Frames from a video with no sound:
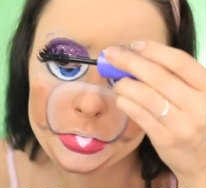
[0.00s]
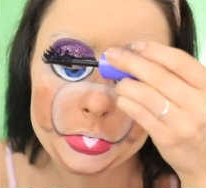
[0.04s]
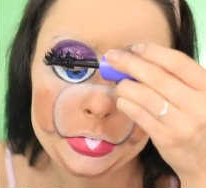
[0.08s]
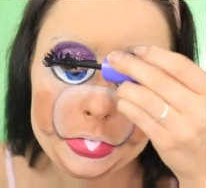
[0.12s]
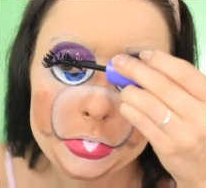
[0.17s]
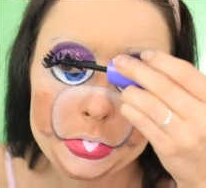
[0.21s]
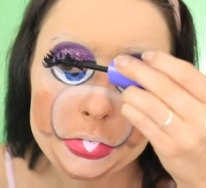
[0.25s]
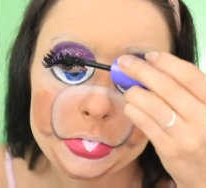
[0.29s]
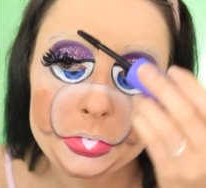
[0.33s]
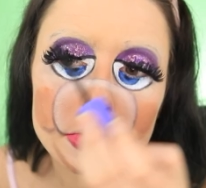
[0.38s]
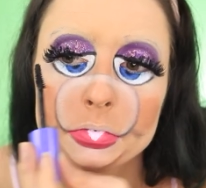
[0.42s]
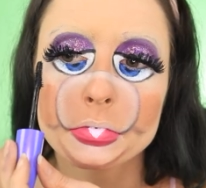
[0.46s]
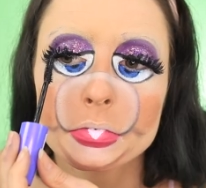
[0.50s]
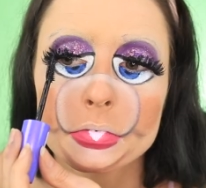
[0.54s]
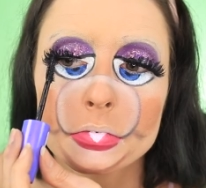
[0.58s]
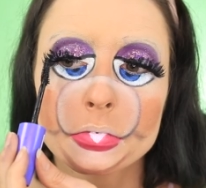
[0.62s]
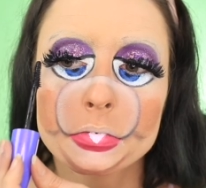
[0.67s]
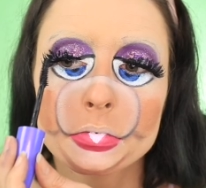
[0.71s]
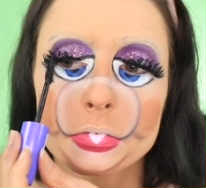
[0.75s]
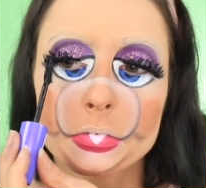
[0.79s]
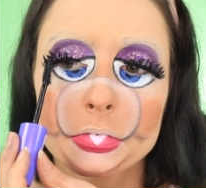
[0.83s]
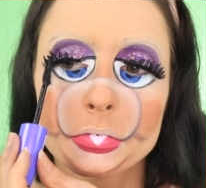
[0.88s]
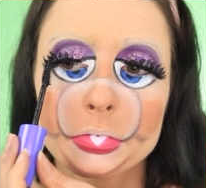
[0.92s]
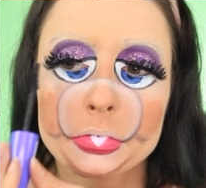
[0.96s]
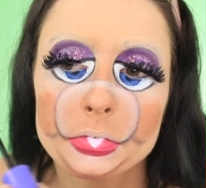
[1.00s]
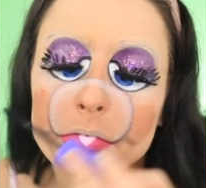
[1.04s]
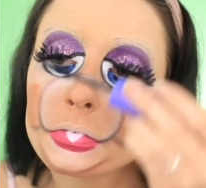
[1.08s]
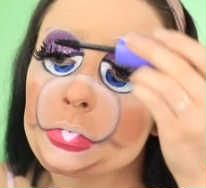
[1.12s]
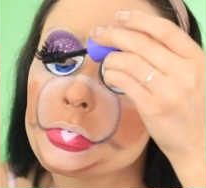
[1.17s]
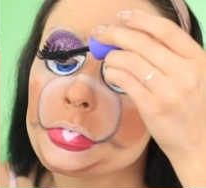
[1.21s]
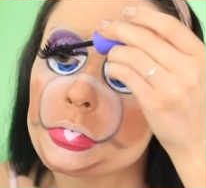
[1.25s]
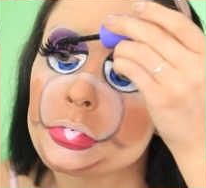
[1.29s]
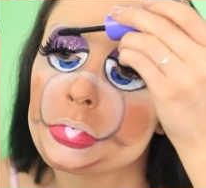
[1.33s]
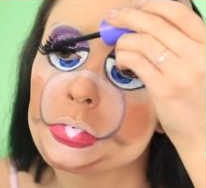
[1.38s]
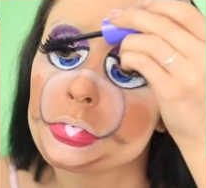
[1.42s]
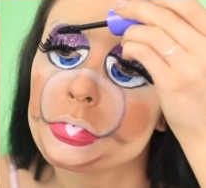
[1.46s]

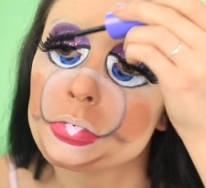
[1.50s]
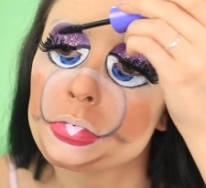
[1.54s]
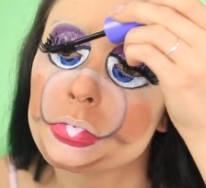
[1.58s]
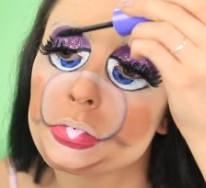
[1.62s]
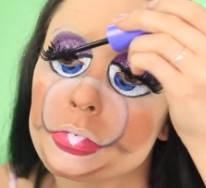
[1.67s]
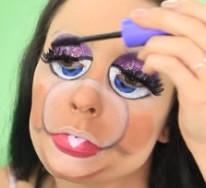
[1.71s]
Nobody speaks.